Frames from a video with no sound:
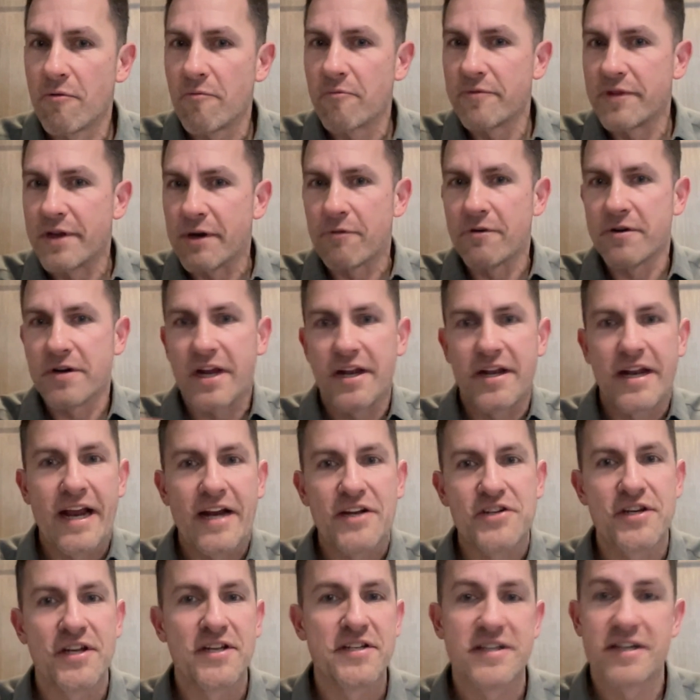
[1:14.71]
there were
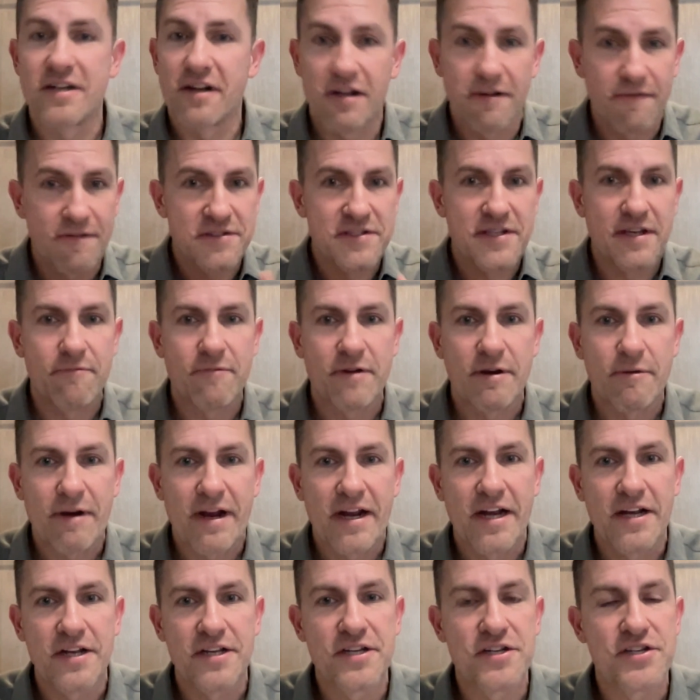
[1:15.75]
connections and all of a sudden we
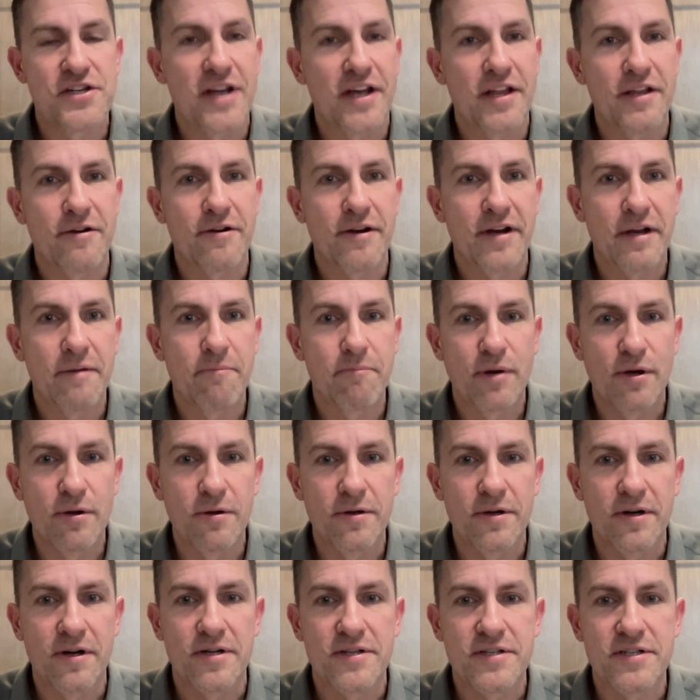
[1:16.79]
ran into each other in
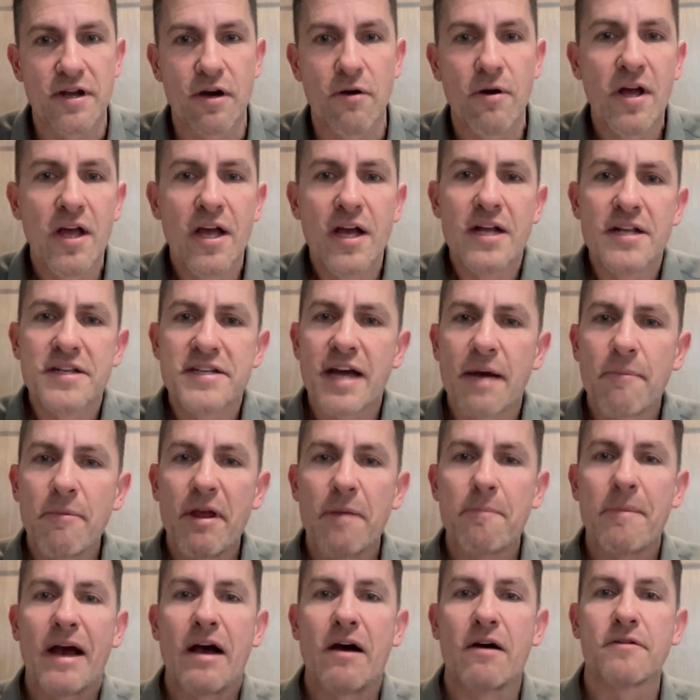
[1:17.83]
Boulder. So tell me
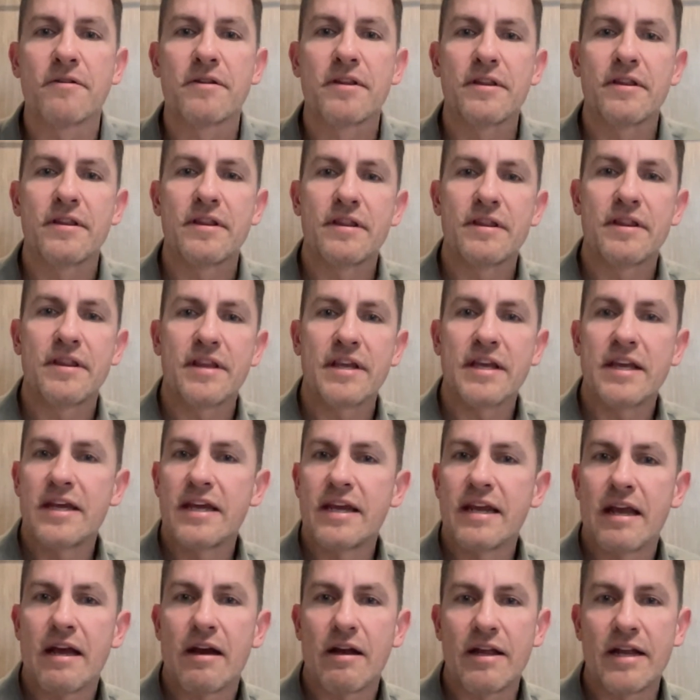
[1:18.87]
about
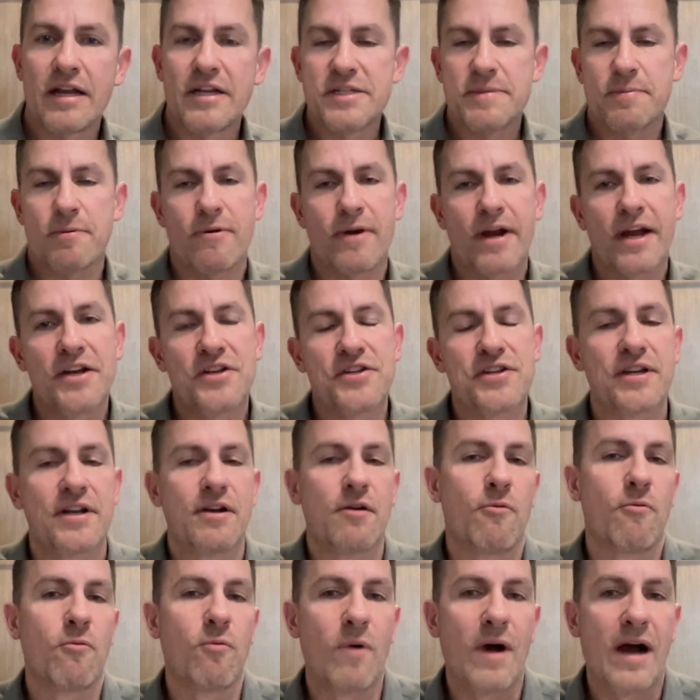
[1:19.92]
the inspiration
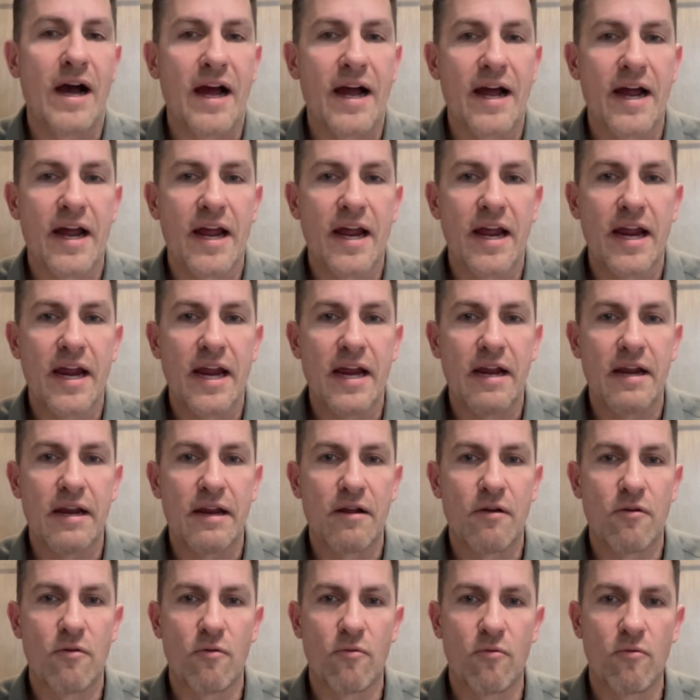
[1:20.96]
of why
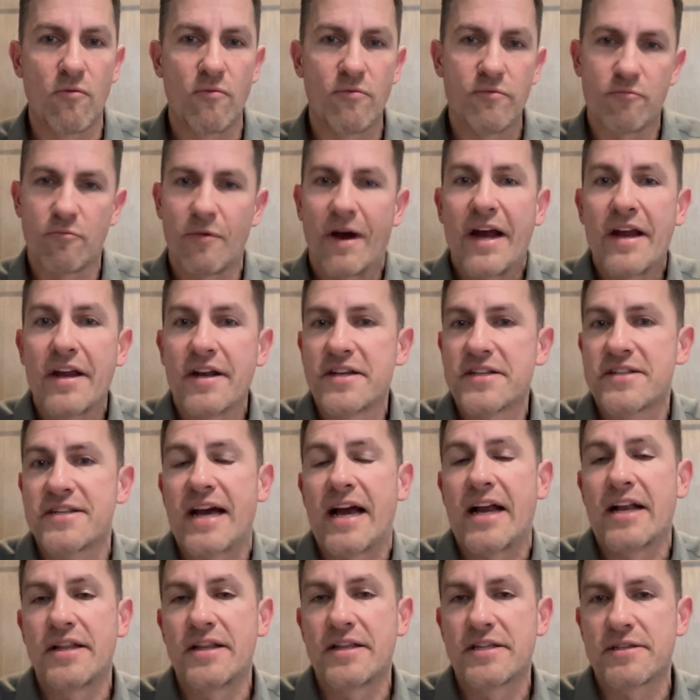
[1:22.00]
you
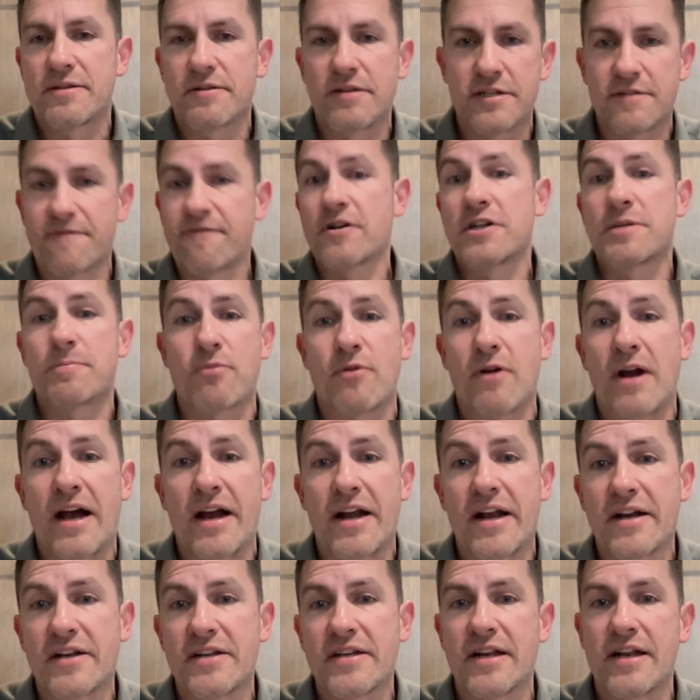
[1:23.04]
decided this first
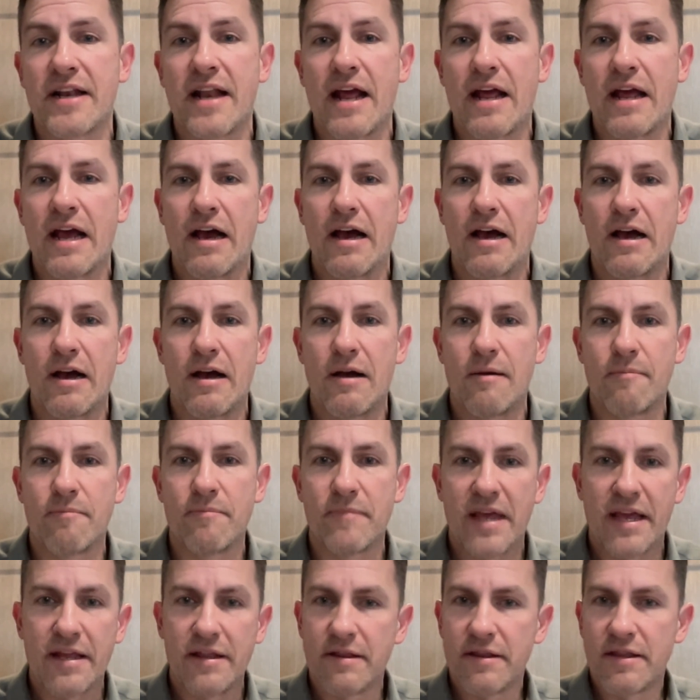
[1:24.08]
product and
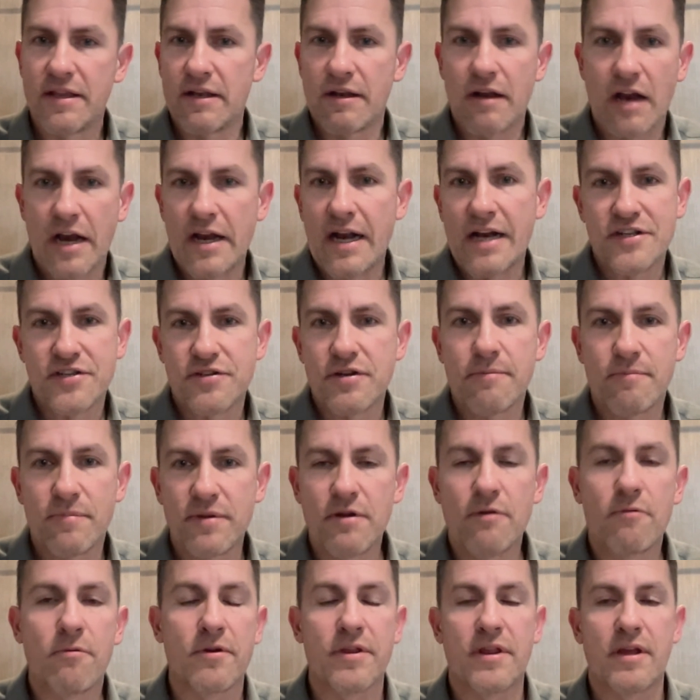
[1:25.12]
I assume
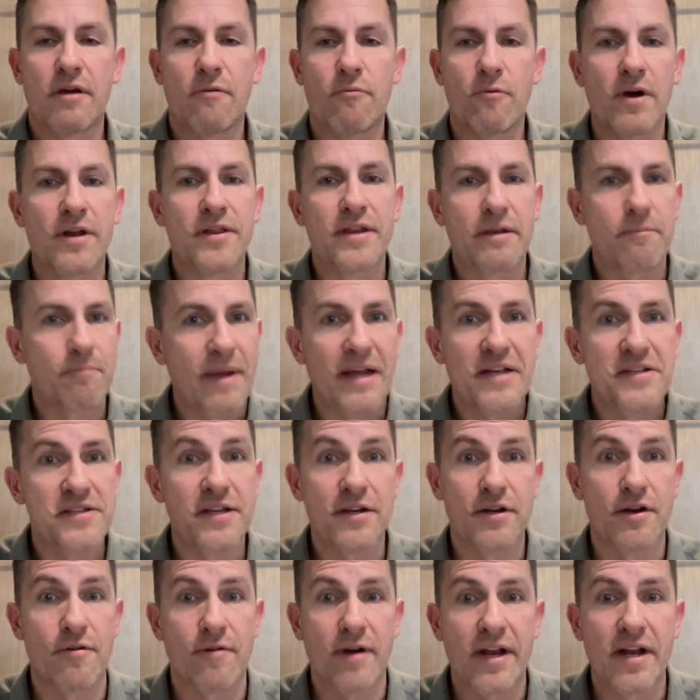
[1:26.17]
you were the one that basically
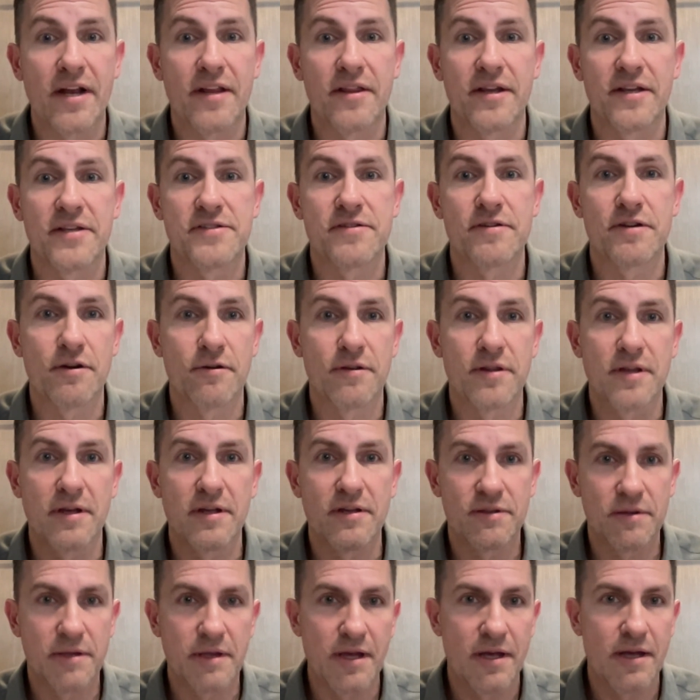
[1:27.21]
created this. So you're
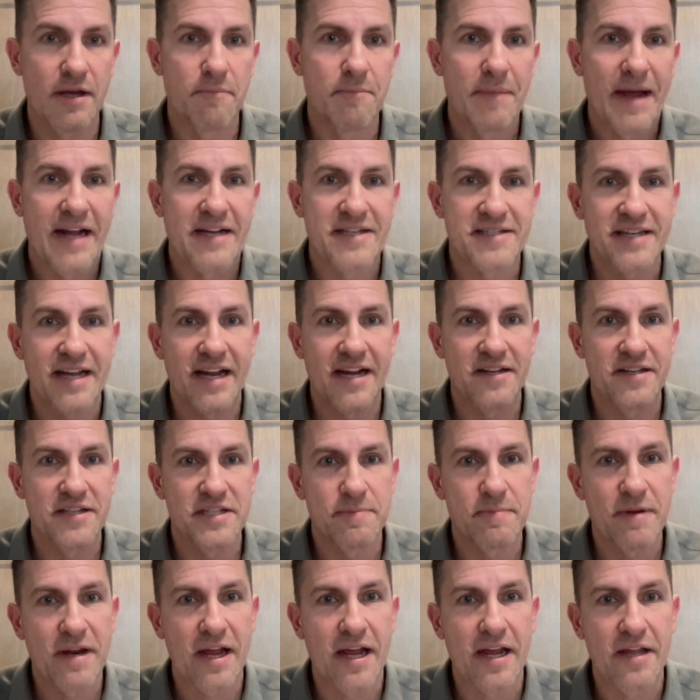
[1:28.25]
the mad
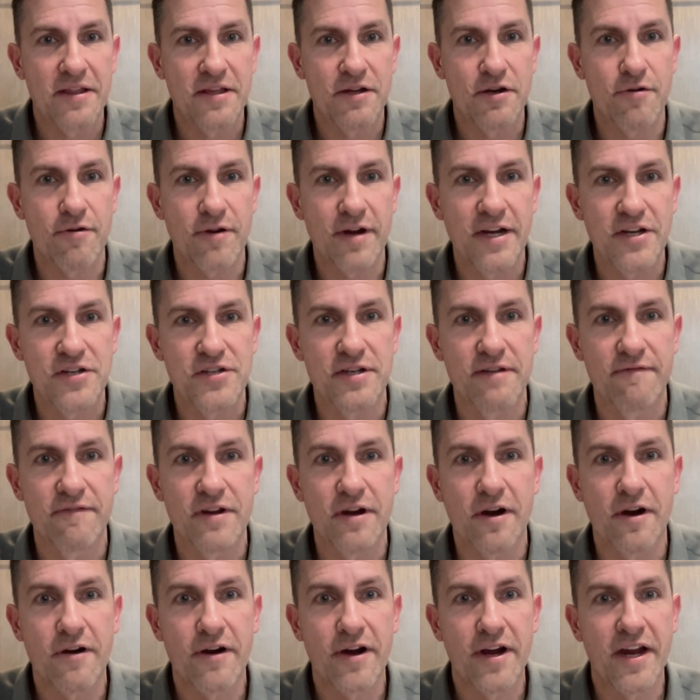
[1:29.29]
scientist behind the creation of the
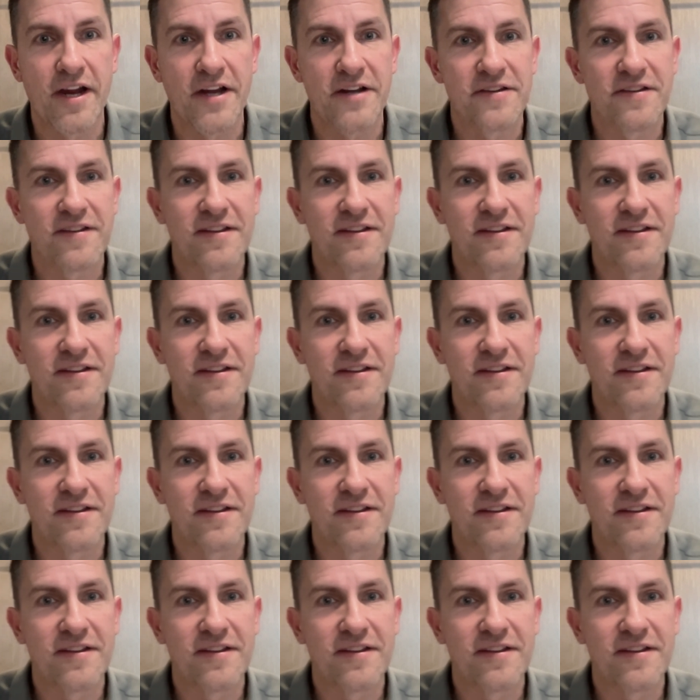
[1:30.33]
R8.